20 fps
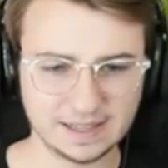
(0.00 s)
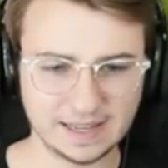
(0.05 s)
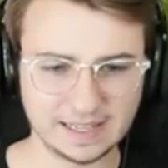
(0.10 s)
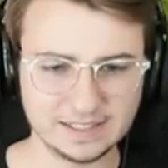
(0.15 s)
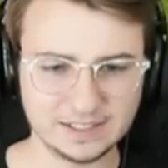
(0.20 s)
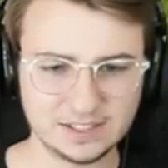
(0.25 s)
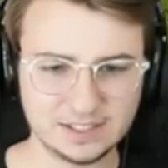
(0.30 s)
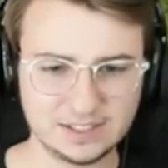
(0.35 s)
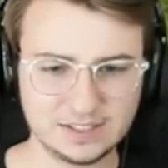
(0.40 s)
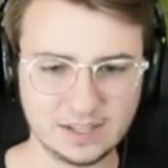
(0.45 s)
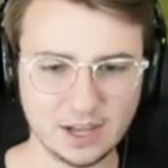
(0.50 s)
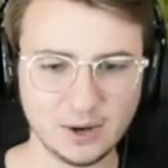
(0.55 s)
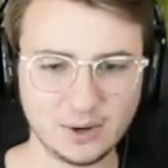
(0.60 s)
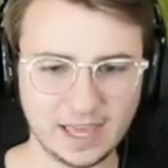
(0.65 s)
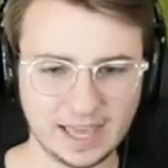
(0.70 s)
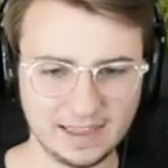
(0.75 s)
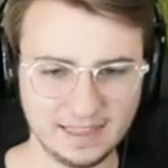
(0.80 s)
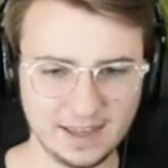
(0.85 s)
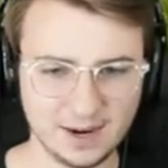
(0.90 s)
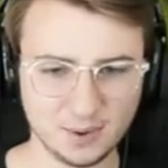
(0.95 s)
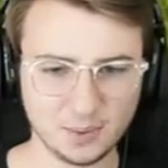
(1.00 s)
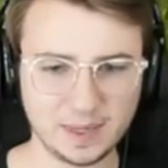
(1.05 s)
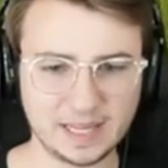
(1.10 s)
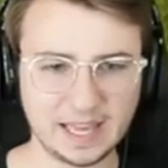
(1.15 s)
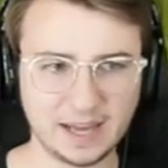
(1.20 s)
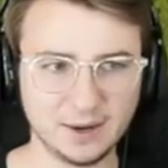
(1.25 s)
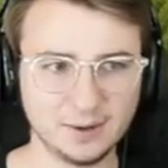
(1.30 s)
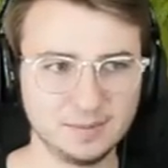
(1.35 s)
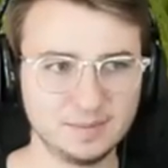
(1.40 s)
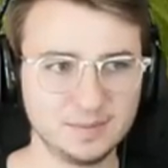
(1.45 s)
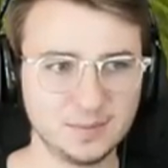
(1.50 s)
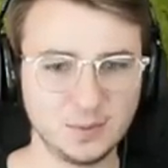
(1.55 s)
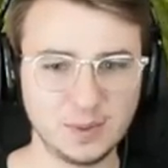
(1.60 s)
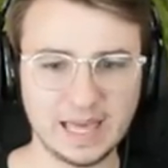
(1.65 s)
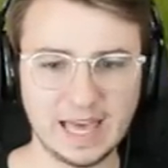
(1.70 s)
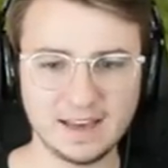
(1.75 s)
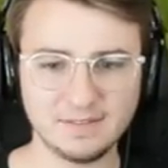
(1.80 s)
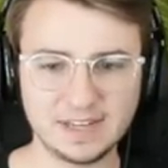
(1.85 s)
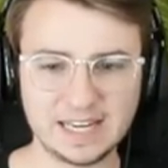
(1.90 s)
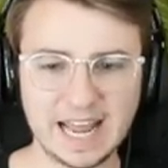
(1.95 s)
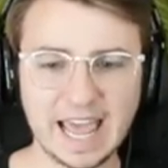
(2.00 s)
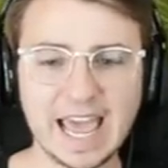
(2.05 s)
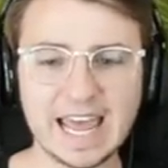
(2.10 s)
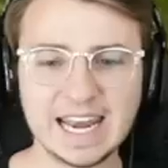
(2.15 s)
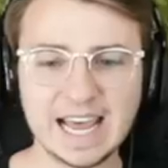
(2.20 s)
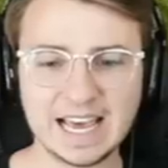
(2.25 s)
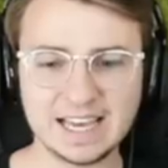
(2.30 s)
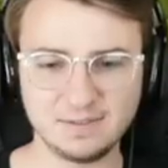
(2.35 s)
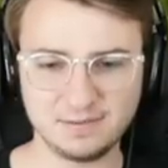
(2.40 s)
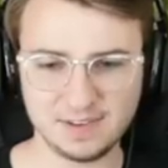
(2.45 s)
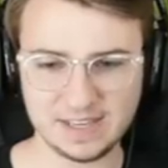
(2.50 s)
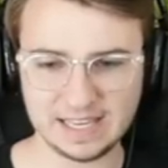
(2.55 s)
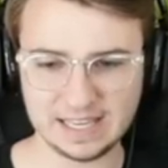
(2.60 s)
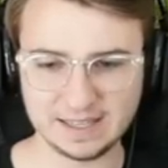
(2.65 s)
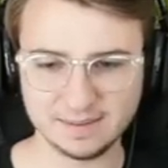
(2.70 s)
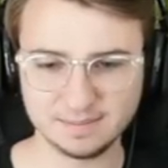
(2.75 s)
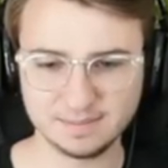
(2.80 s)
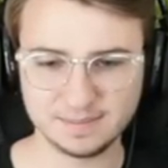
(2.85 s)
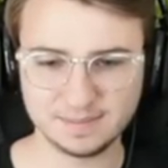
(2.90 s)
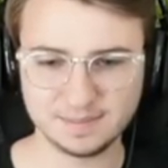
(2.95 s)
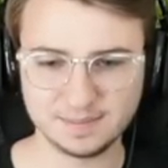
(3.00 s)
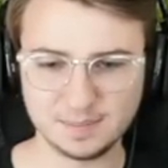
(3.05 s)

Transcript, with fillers: I okay, there we go. We have an NIV,